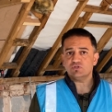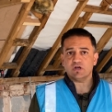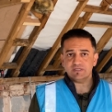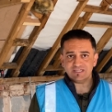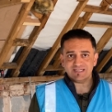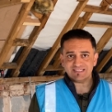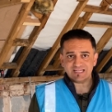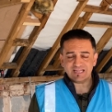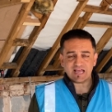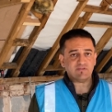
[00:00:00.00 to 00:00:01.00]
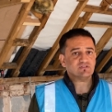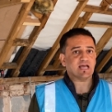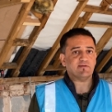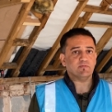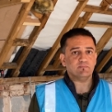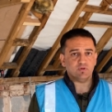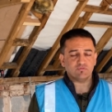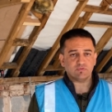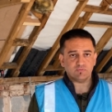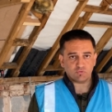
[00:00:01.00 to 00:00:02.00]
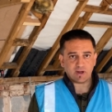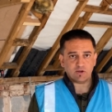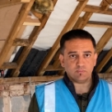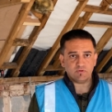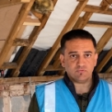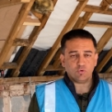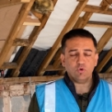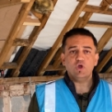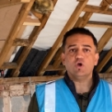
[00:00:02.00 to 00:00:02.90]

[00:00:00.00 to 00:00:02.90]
which I didn't necessarily have because I haven't built from the ground up before,